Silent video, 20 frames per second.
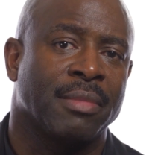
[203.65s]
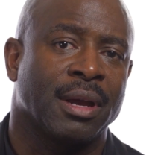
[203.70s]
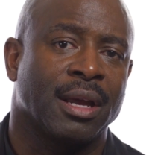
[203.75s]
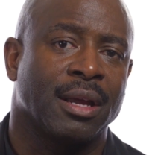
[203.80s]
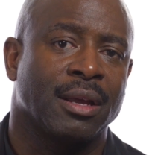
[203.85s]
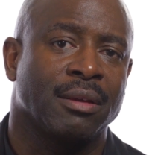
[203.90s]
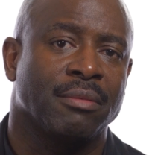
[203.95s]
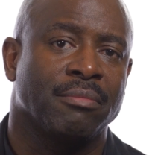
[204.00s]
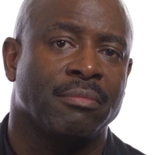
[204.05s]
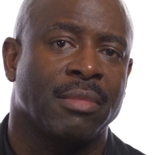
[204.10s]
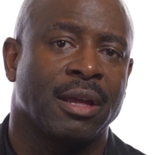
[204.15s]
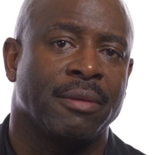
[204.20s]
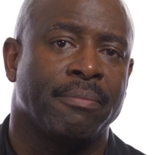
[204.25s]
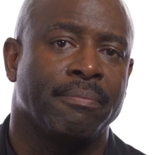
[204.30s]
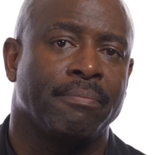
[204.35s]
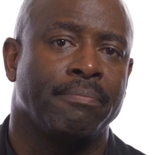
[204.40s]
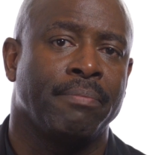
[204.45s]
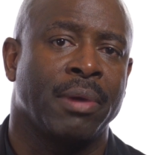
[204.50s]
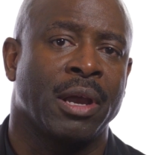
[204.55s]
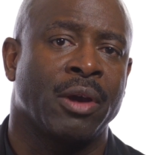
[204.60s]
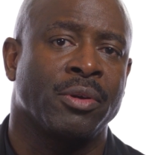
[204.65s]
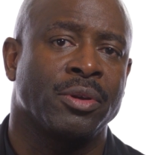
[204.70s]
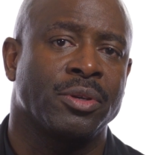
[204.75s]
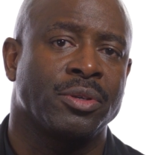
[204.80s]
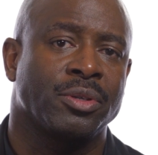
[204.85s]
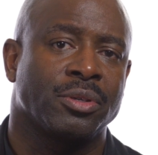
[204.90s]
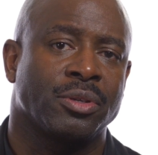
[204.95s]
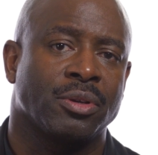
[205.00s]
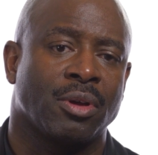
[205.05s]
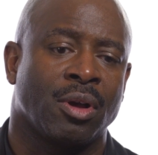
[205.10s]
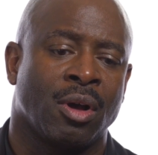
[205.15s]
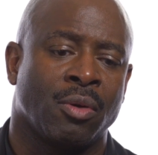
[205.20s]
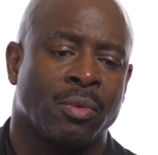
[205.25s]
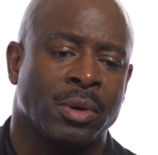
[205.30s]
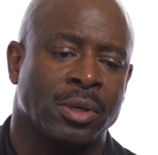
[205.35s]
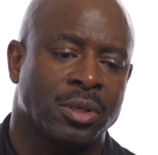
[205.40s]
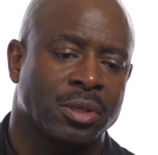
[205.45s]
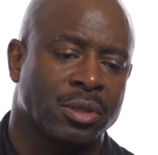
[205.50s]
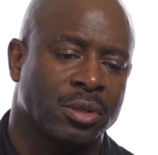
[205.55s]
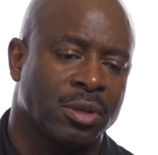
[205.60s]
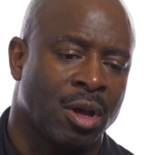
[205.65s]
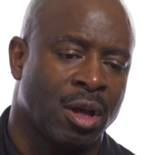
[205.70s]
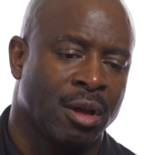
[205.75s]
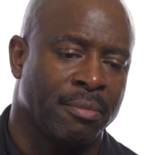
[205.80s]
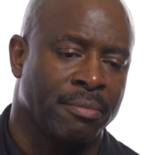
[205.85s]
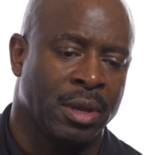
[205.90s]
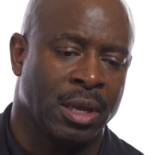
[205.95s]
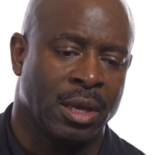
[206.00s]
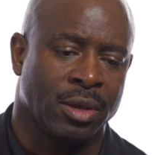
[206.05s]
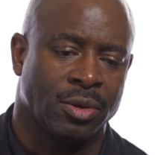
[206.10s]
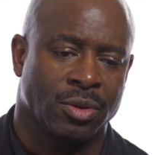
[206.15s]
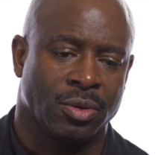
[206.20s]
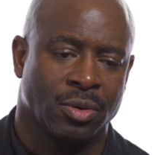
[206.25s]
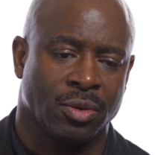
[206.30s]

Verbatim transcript: My, my parents always taught me